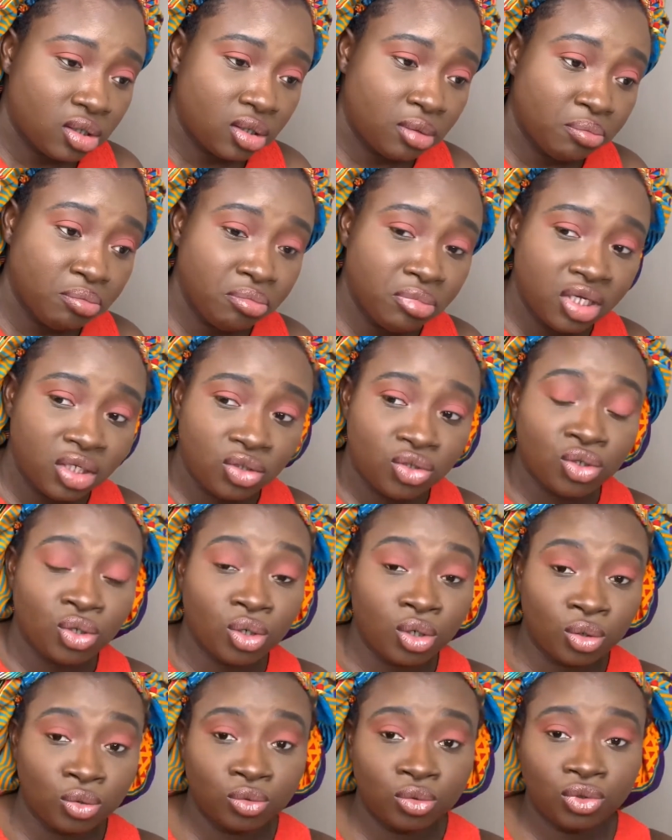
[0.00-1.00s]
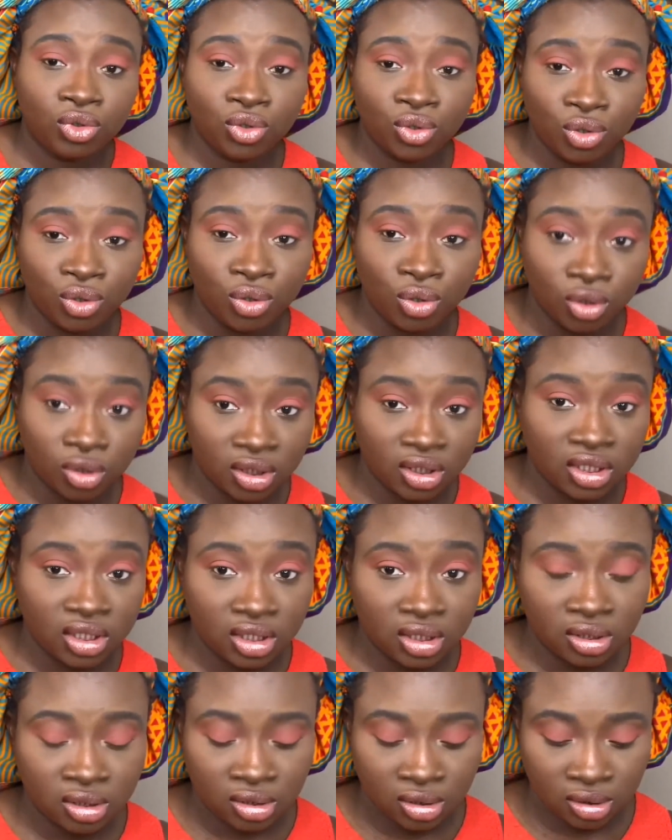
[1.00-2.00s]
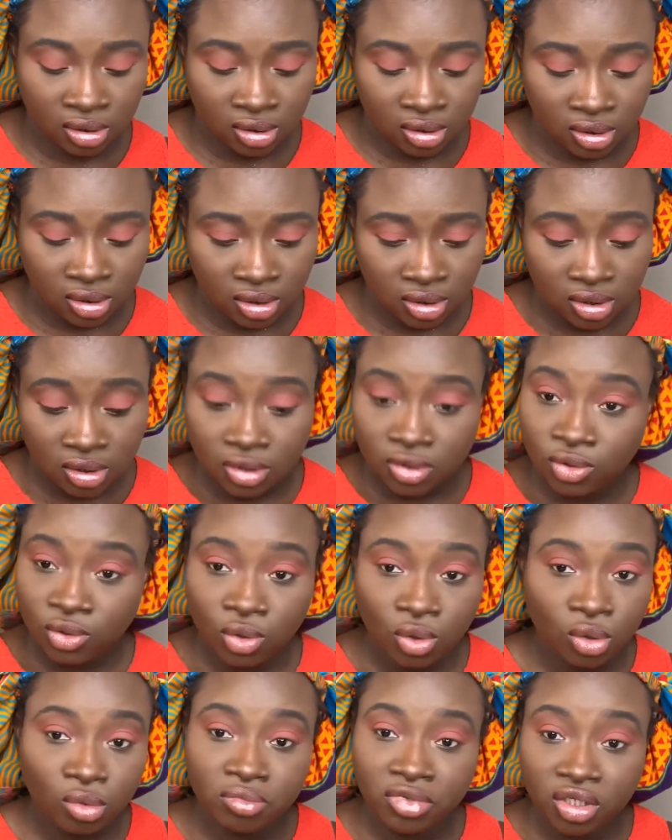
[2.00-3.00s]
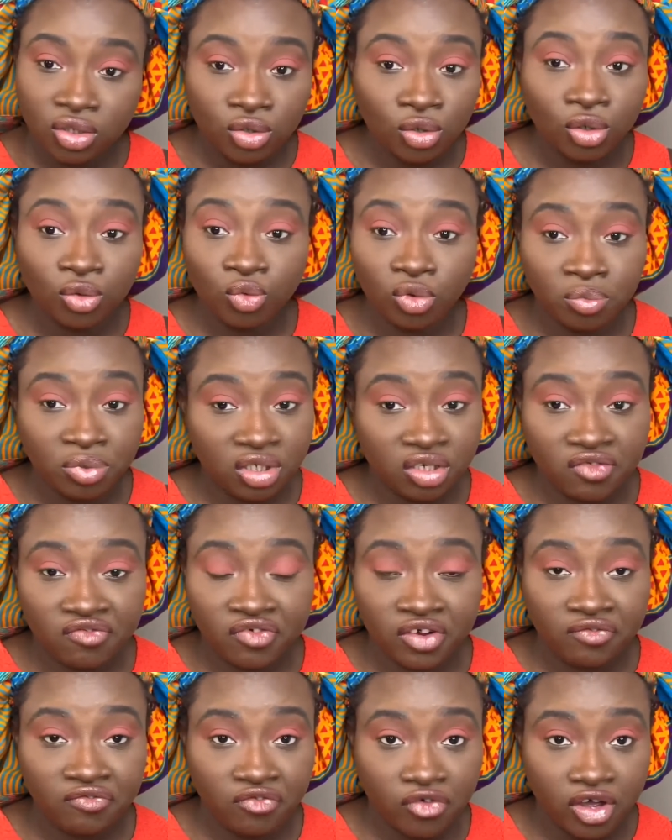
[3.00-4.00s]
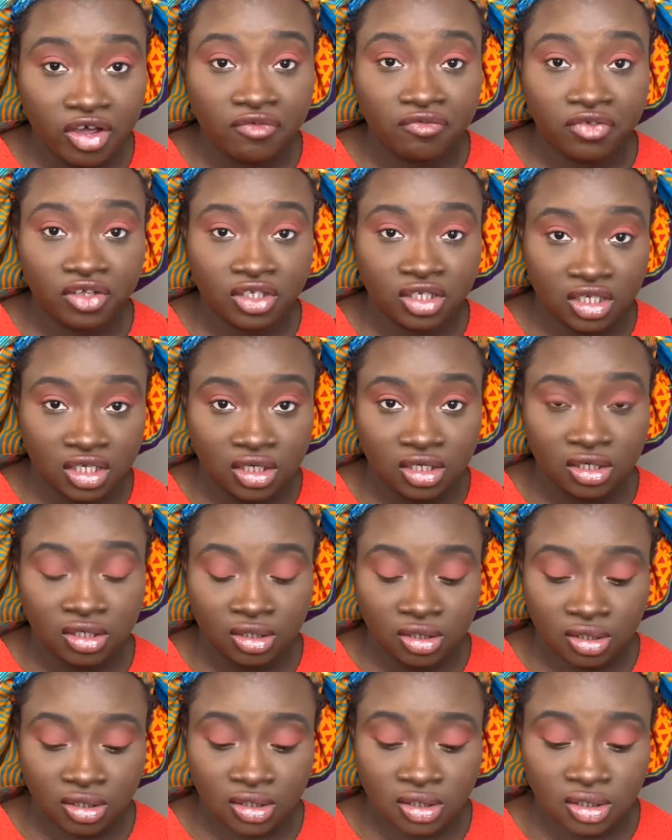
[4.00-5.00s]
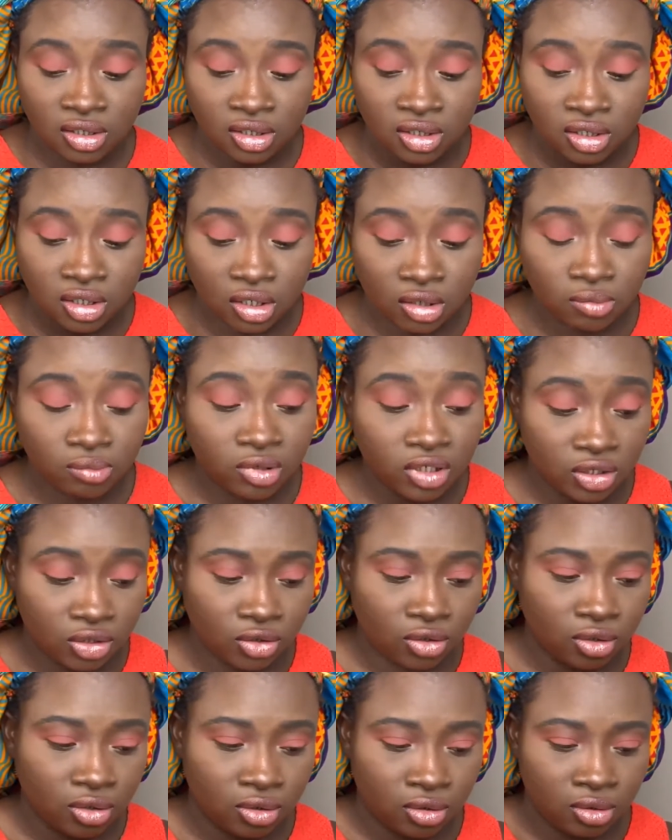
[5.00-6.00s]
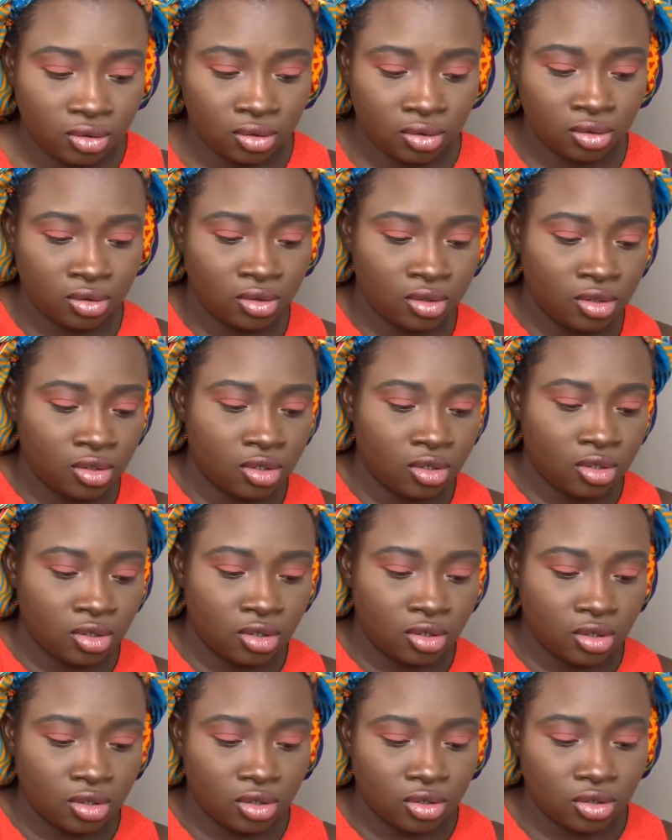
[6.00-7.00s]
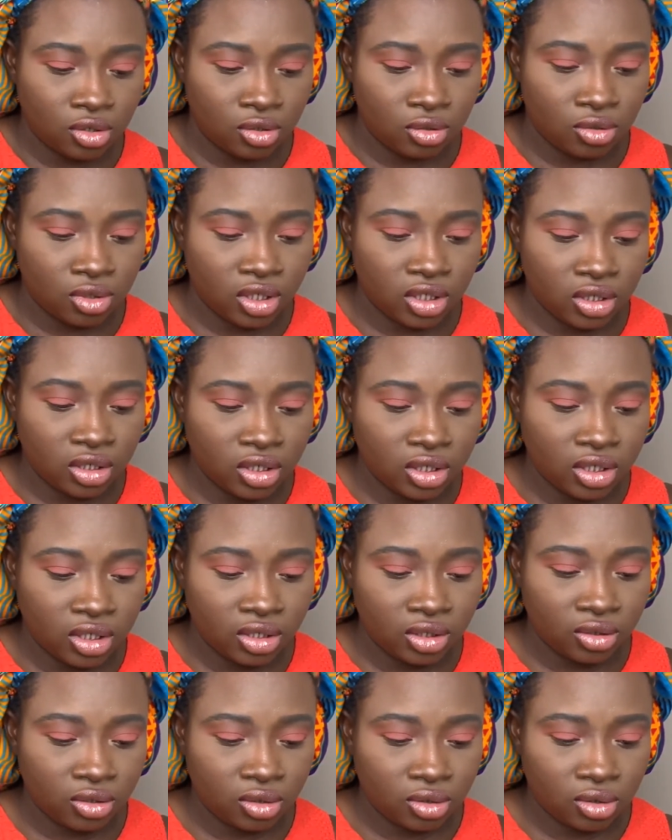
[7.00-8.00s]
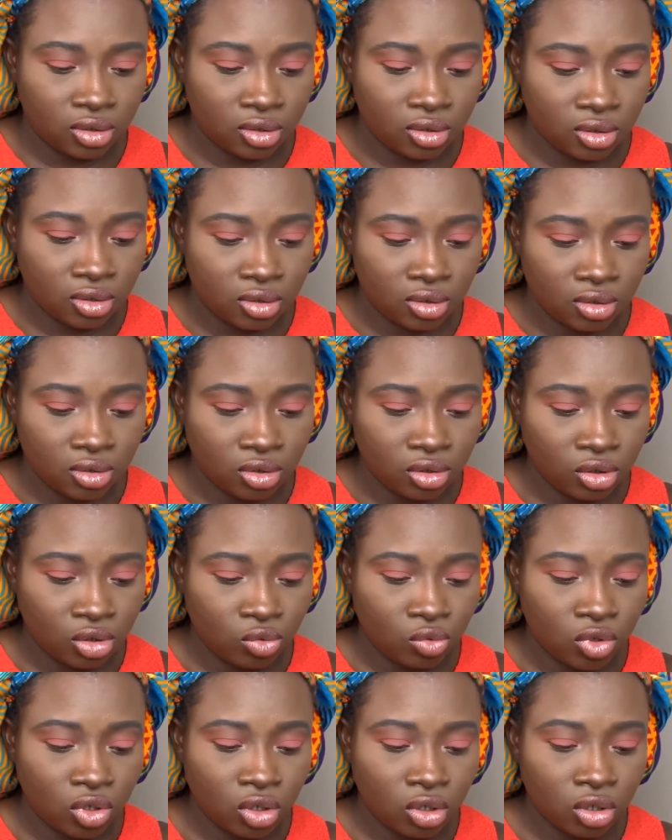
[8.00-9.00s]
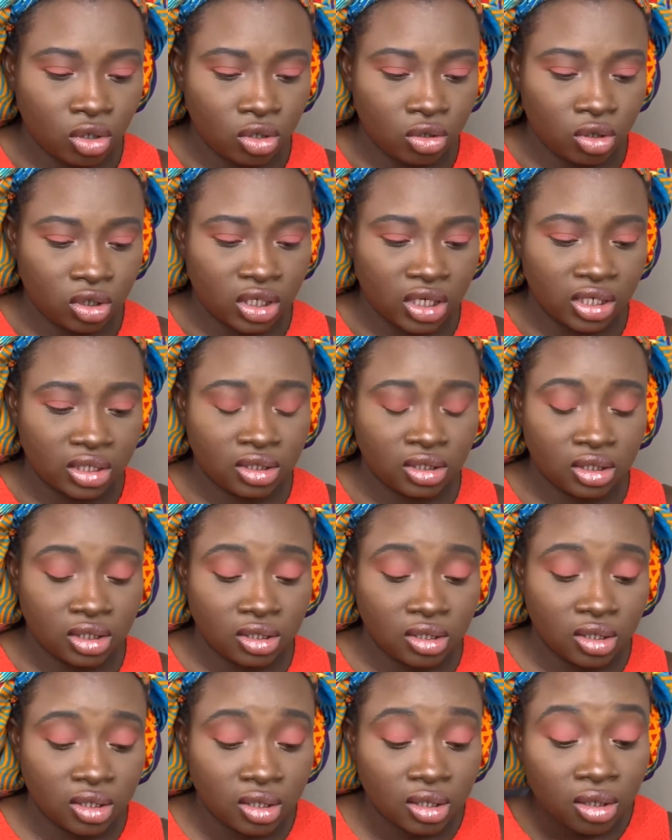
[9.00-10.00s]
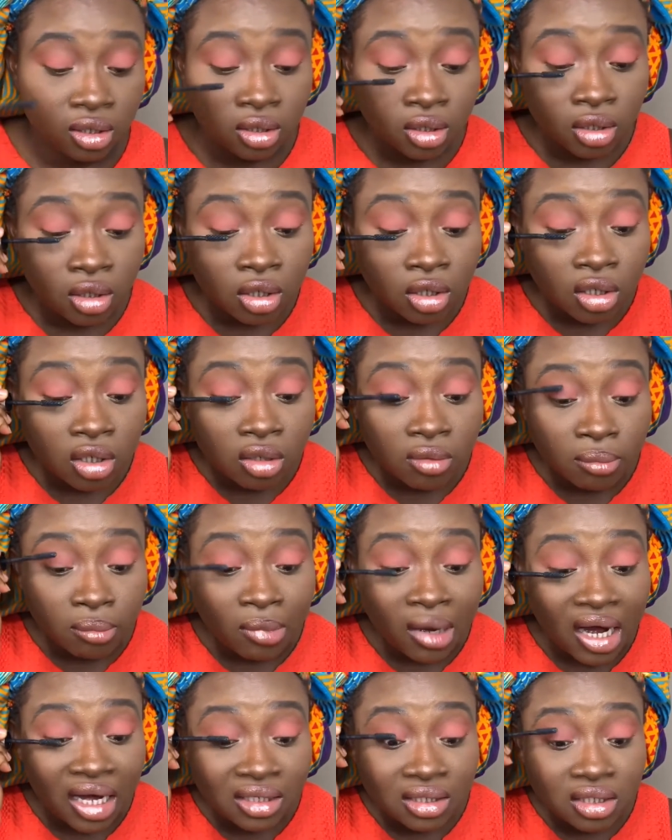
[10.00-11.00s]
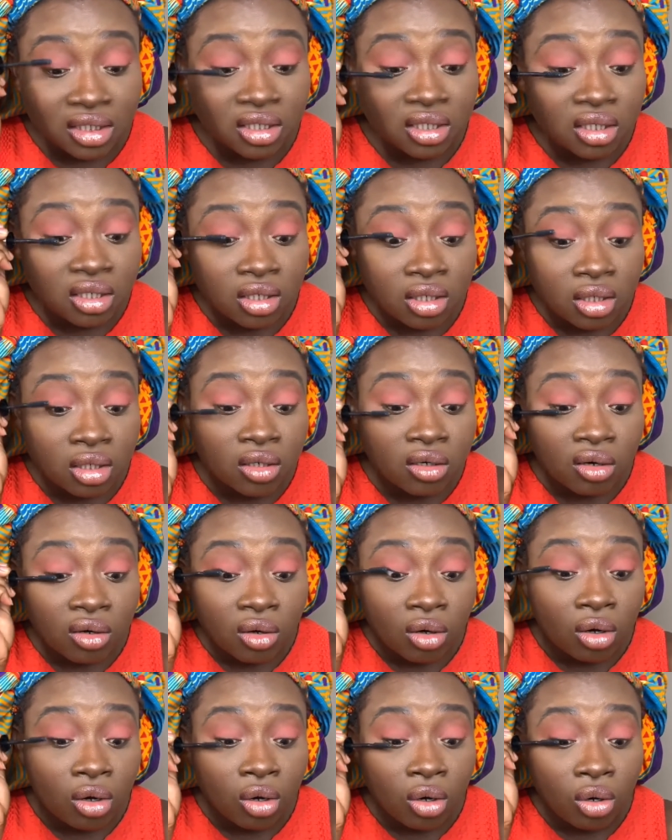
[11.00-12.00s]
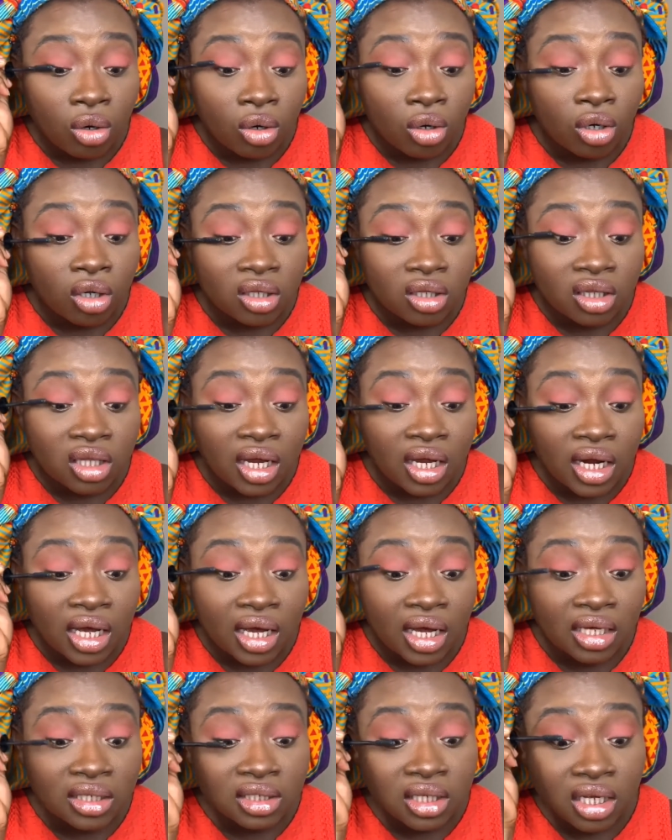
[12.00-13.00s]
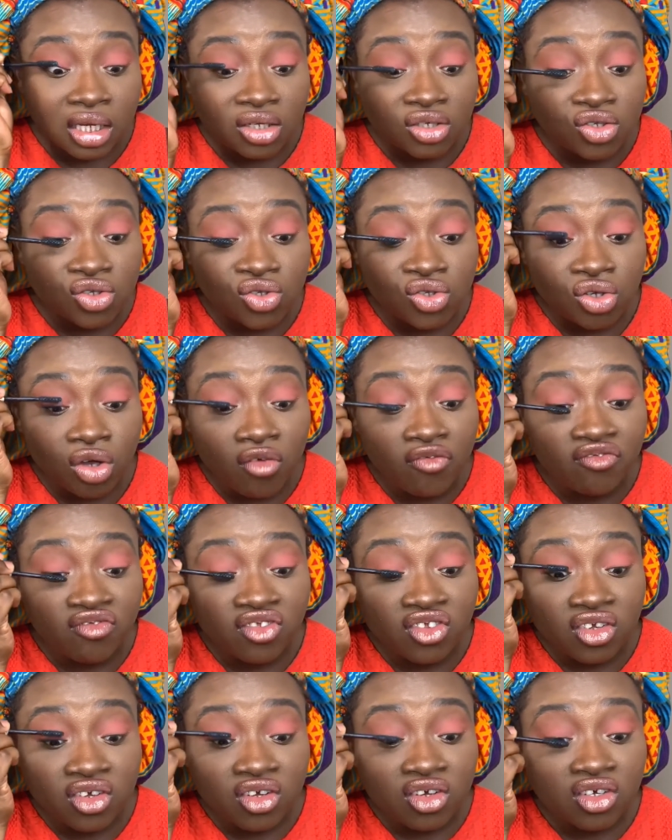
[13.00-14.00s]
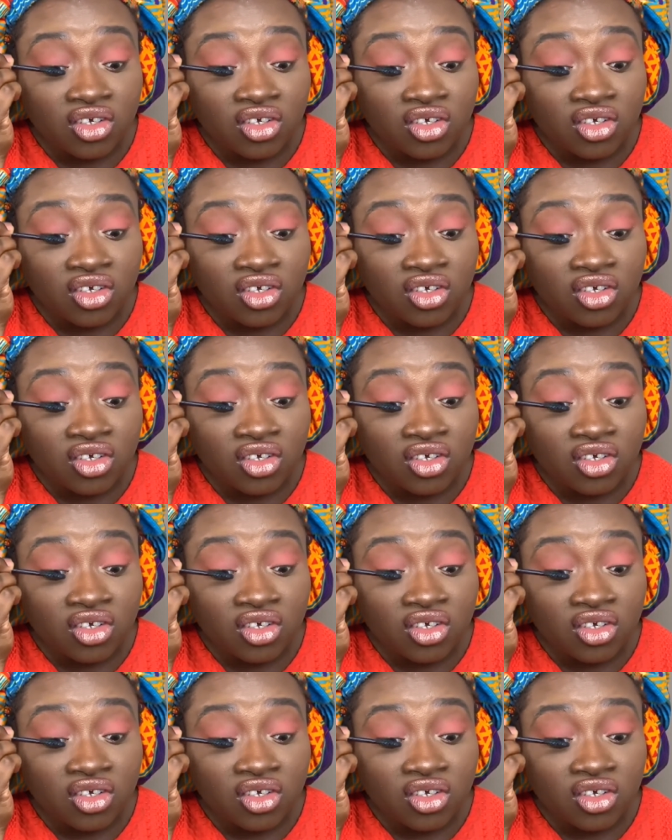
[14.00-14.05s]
mid-tone to your skin. So mid-tone will be different for every skin complexion, you know. And then you want color that is either matte or that has like a soft